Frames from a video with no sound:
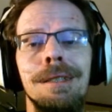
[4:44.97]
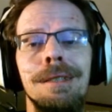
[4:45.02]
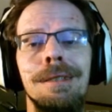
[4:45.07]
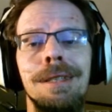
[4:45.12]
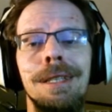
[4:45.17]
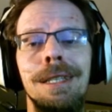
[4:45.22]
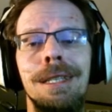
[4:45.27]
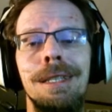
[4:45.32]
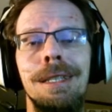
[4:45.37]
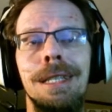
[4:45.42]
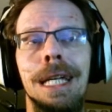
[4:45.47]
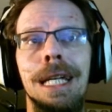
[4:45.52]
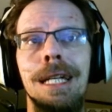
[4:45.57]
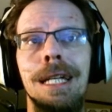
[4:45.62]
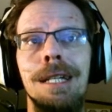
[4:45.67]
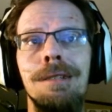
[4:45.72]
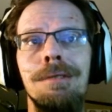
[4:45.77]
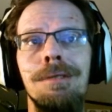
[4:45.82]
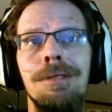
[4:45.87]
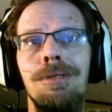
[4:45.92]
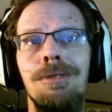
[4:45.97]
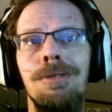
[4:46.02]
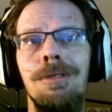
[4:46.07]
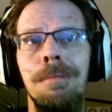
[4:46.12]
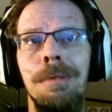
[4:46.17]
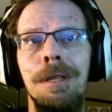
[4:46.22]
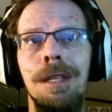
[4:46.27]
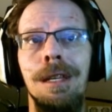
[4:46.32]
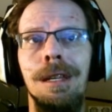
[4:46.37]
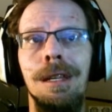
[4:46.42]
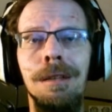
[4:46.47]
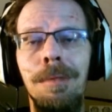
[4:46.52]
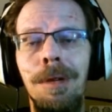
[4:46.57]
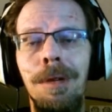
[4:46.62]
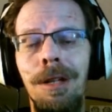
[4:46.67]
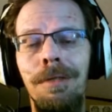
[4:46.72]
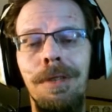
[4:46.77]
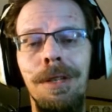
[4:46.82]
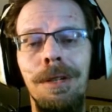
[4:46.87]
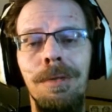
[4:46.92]
They can distribute that
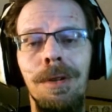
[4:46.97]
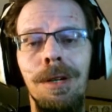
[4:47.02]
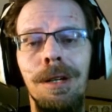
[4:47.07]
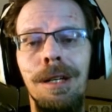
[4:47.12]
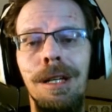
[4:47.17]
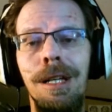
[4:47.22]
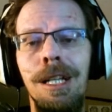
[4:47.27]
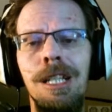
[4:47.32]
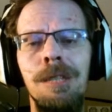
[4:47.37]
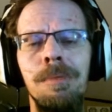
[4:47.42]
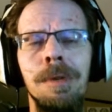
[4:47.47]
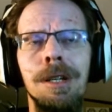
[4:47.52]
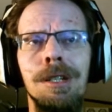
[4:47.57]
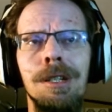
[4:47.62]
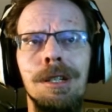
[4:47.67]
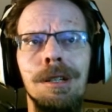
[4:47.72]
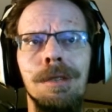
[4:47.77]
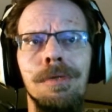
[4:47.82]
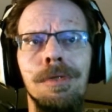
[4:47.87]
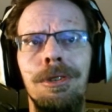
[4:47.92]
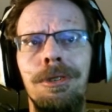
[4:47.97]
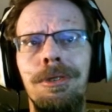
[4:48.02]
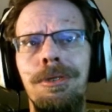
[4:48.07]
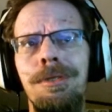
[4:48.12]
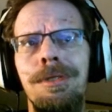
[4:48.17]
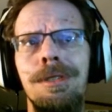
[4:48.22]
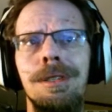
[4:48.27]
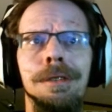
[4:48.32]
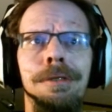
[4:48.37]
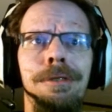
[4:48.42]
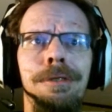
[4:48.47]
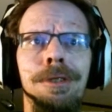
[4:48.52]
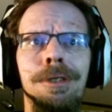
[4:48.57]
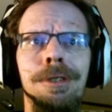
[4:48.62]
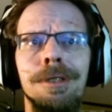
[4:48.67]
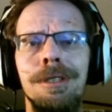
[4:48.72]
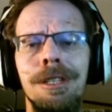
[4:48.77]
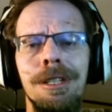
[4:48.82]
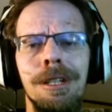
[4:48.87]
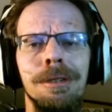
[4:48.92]
email if they want, and especially if you're using it
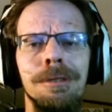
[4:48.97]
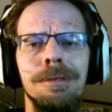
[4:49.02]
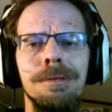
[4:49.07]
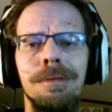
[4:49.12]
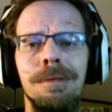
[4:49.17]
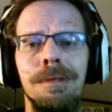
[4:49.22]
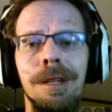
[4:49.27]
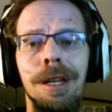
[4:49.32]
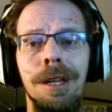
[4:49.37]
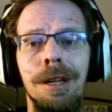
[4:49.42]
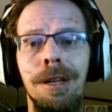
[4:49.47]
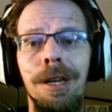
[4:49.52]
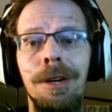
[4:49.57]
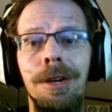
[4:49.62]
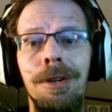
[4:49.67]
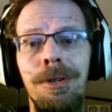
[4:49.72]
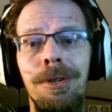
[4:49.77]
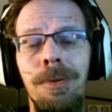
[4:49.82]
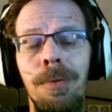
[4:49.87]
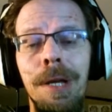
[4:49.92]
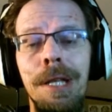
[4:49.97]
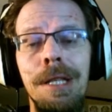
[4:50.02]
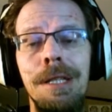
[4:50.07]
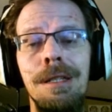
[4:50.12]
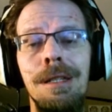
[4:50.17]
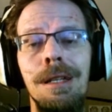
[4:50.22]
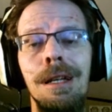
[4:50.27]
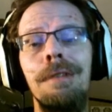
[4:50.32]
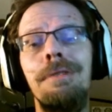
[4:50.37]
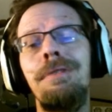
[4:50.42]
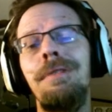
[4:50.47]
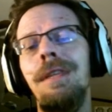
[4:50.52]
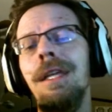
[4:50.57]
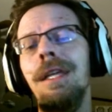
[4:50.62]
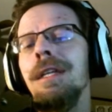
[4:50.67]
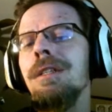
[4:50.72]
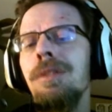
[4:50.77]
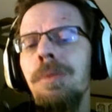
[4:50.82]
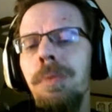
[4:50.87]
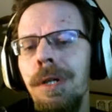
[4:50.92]
for, enter to win stuff. They
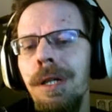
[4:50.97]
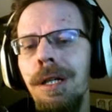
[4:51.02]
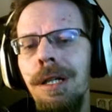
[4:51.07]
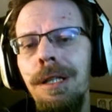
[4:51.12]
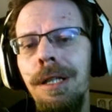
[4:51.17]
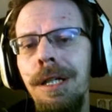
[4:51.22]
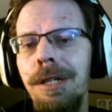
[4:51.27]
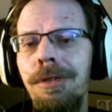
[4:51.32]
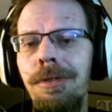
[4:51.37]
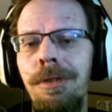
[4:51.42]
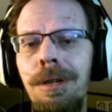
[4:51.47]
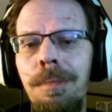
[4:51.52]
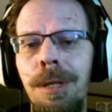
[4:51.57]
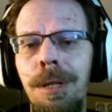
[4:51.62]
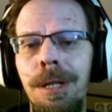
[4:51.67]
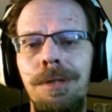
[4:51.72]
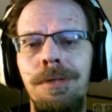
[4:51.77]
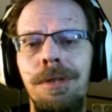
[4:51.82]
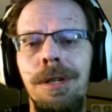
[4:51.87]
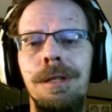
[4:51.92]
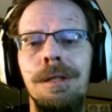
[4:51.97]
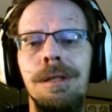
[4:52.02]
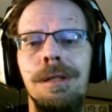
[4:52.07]
just want to collect your email address.